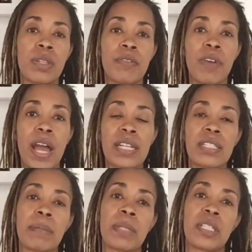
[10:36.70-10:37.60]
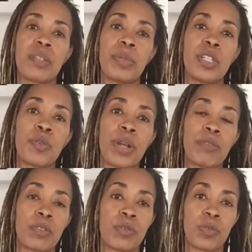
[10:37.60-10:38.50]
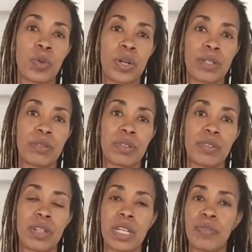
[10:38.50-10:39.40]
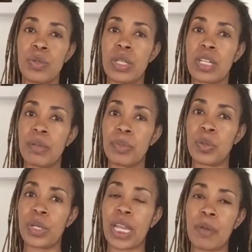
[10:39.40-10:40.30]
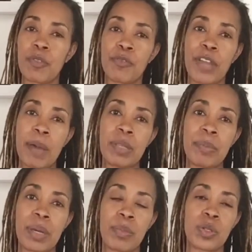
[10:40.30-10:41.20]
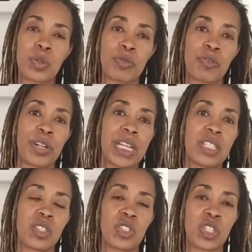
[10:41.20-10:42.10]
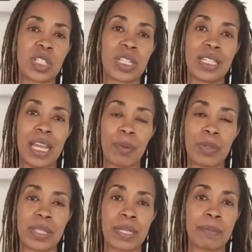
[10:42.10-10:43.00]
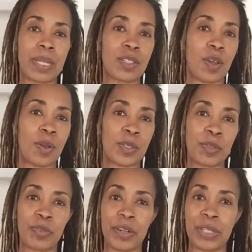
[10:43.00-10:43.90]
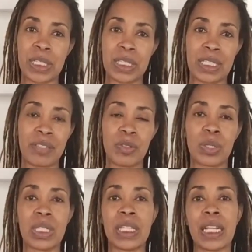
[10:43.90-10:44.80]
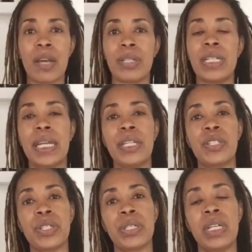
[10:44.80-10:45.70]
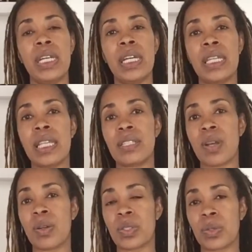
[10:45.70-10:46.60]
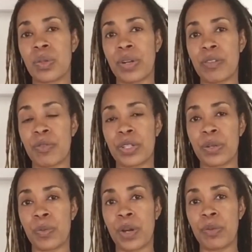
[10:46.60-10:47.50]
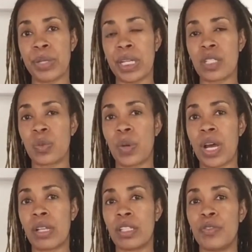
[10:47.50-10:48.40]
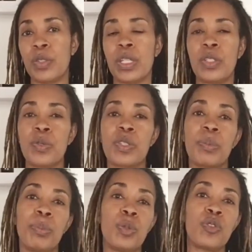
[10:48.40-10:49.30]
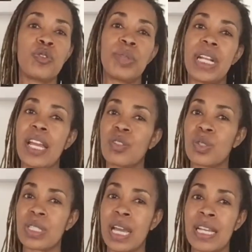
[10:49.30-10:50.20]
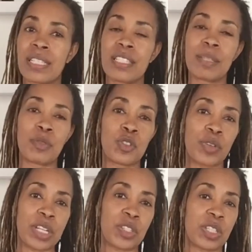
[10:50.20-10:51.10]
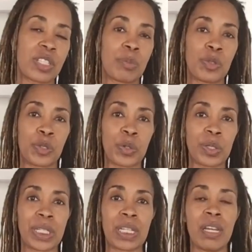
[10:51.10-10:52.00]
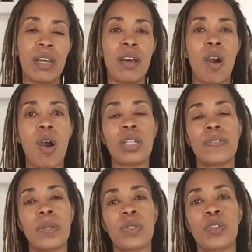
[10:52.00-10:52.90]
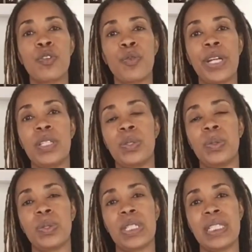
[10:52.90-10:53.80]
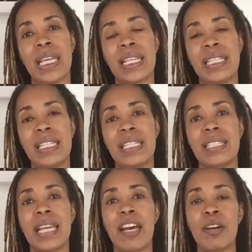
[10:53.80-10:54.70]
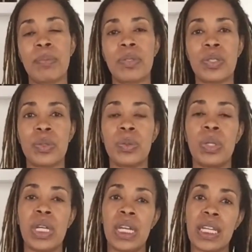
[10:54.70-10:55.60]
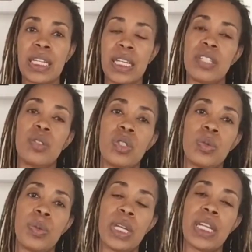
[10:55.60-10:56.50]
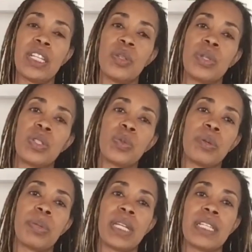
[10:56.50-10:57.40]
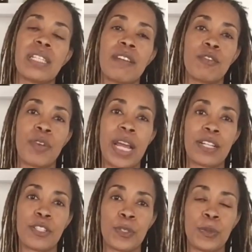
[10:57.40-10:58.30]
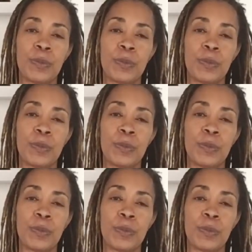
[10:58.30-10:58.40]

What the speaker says: find something to be grateful for. If you can communicate with family members or friends and just connect with them, that's also very good. If you can get out in nature, that's also great for your well-being as well. If you can do some movement exercises, some stretching, some journaling, all of those are great tools and techniques to help to get you into a place of gratitude.